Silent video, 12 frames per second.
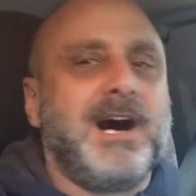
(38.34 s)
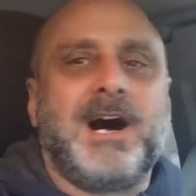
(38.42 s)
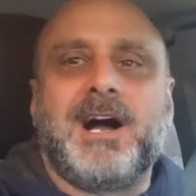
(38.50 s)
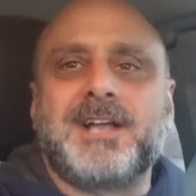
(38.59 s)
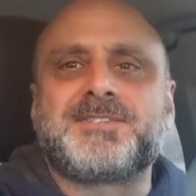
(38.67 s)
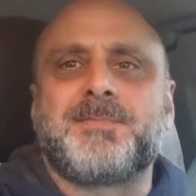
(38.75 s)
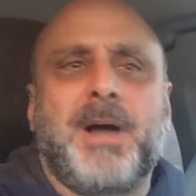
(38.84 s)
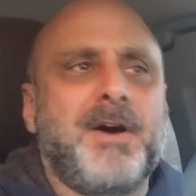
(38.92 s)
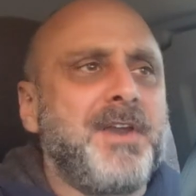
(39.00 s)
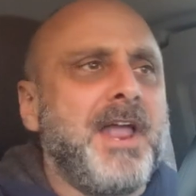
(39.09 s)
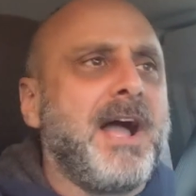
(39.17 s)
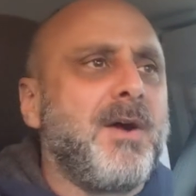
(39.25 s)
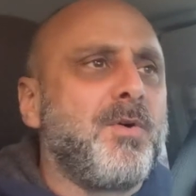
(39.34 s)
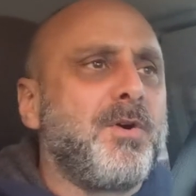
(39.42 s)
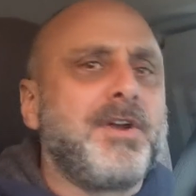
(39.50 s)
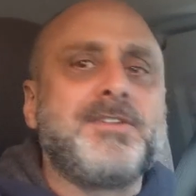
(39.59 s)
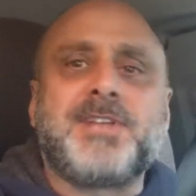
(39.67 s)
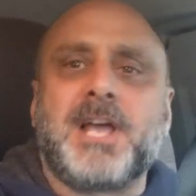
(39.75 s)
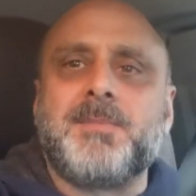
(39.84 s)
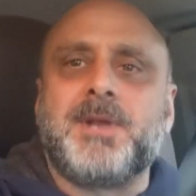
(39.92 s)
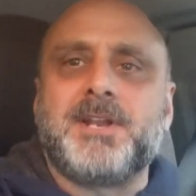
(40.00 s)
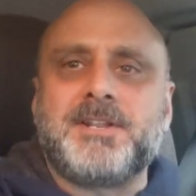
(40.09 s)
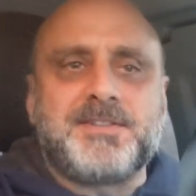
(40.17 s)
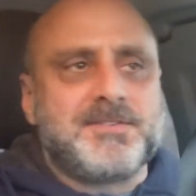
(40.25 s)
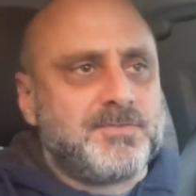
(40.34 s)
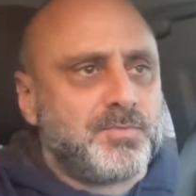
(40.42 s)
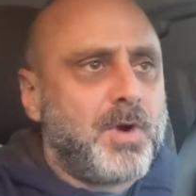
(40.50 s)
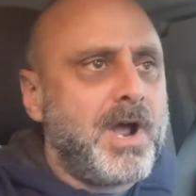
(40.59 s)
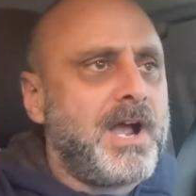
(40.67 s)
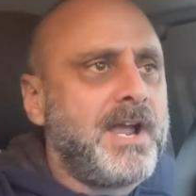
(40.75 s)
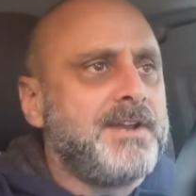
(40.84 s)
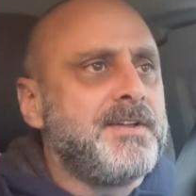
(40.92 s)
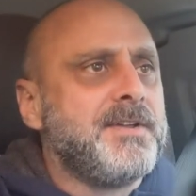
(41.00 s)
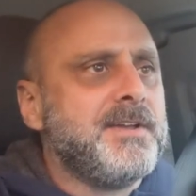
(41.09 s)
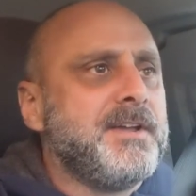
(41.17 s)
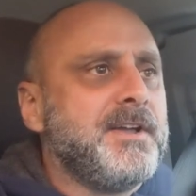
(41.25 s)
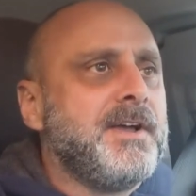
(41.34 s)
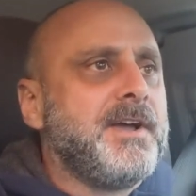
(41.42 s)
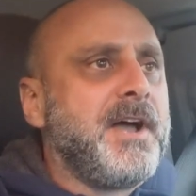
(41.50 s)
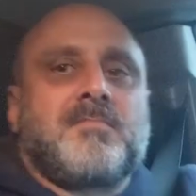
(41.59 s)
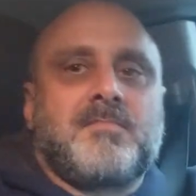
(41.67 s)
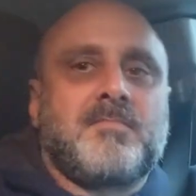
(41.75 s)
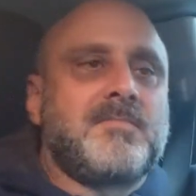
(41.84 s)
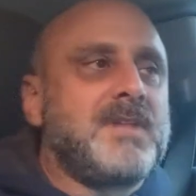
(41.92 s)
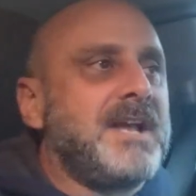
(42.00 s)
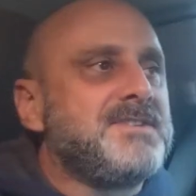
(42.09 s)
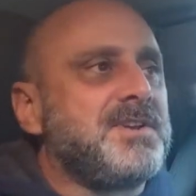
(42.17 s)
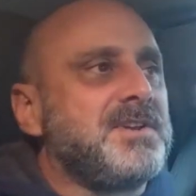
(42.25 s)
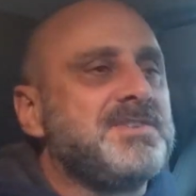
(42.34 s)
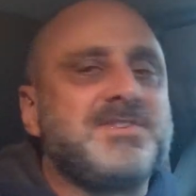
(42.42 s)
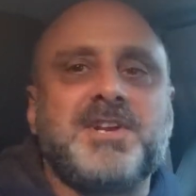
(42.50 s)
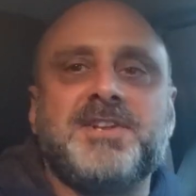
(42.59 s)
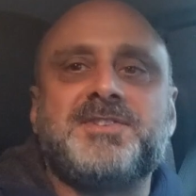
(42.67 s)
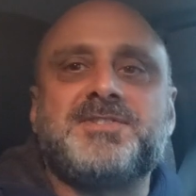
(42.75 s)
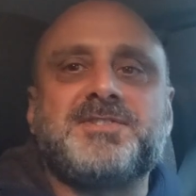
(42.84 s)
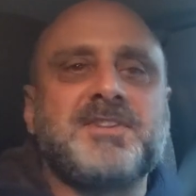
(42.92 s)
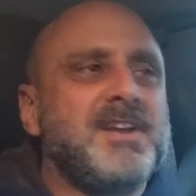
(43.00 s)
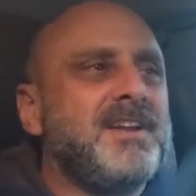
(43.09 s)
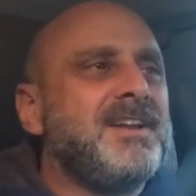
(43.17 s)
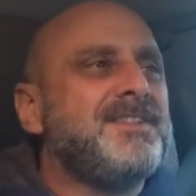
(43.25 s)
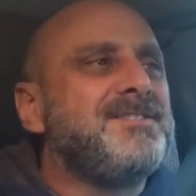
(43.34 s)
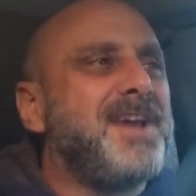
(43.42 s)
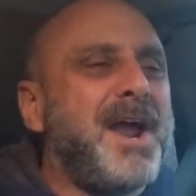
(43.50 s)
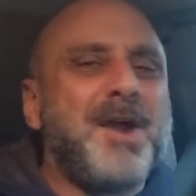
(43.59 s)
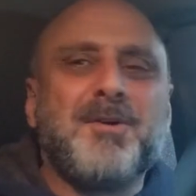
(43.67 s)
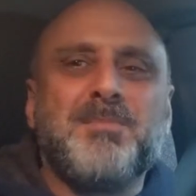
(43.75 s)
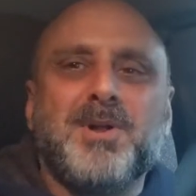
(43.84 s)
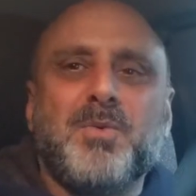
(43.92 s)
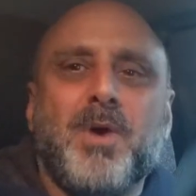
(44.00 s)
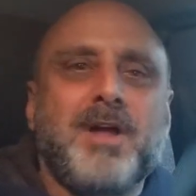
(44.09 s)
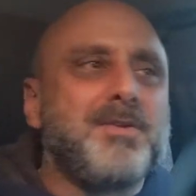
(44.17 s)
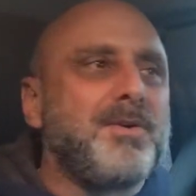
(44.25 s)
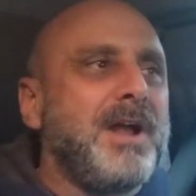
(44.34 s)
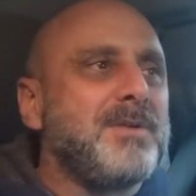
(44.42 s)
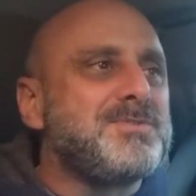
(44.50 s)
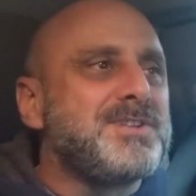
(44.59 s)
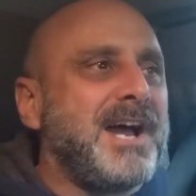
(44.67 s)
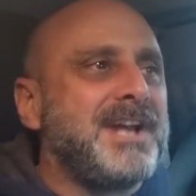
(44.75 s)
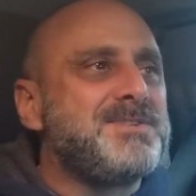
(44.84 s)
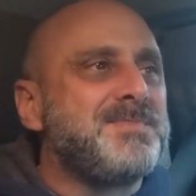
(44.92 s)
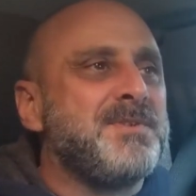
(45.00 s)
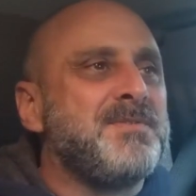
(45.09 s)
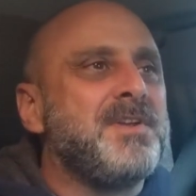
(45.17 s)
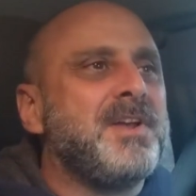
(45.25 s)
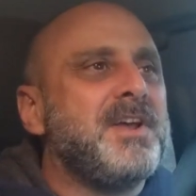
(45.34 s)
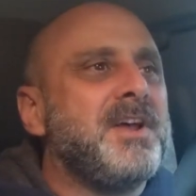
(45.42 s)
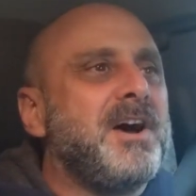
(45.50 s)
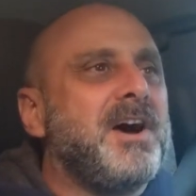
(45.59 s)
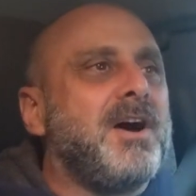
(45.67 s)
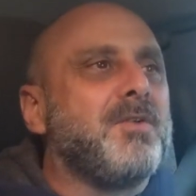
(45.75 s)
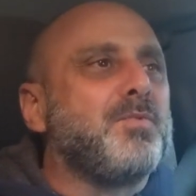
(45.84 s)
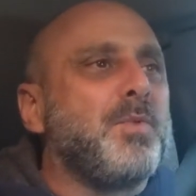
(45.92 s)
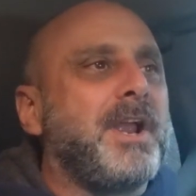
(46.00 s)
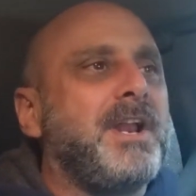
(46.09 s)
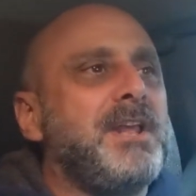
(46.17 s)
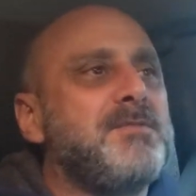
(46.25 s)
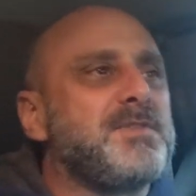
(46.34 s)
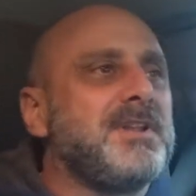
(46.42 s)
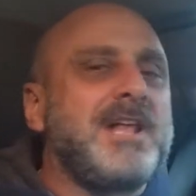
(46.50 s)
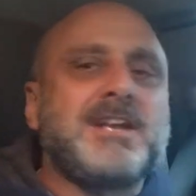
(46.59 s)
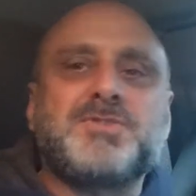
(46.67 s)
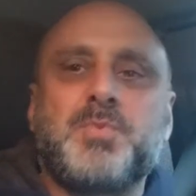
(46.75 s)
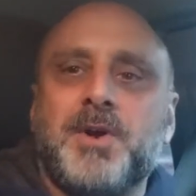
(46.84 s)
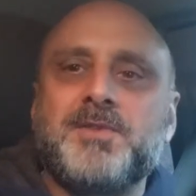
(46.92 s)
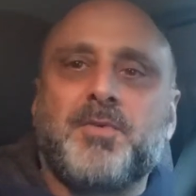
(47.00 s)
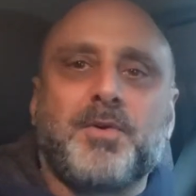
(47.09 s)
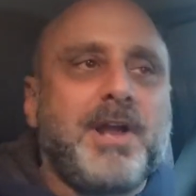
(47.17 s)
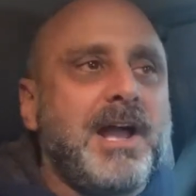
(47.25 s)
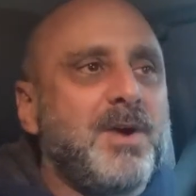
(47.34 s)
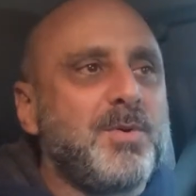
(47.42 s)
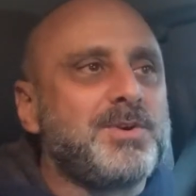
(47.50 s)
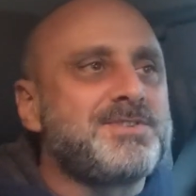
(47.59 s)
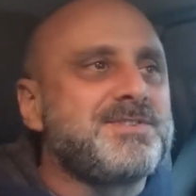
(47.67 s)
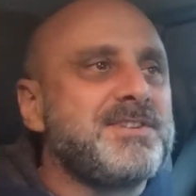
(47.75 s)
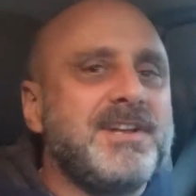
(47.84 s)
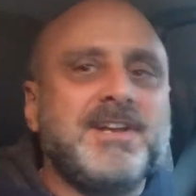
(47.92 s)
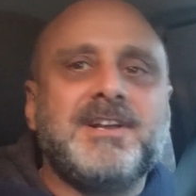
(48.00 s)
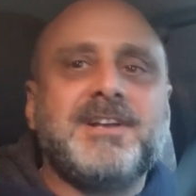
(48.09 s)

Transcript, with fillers: Uh, it's about an hour and 10 minute ride. As you can see, it's terrible weather outside. It's been uh, raining for the last 24 hours.